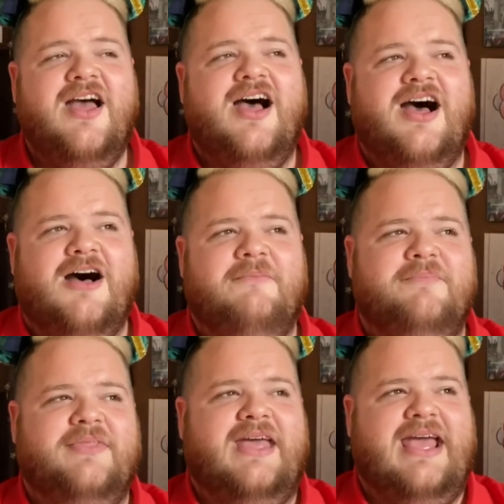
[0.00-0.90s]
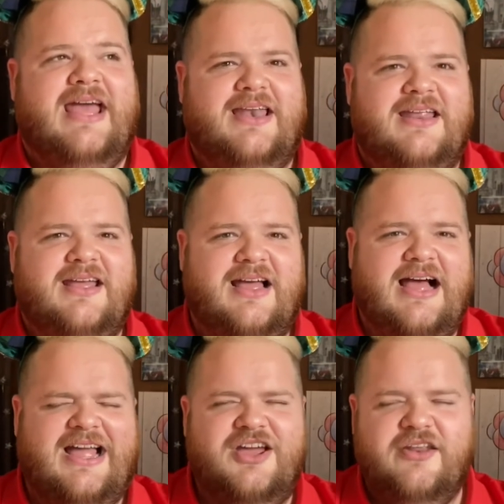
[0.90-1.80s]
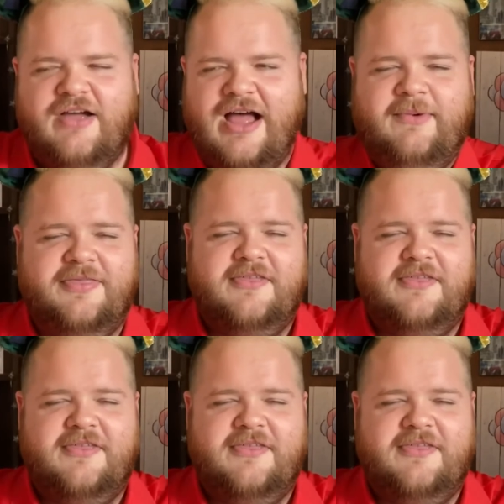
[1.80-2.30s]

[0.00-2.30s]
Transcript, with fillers: Um, and I could have gone with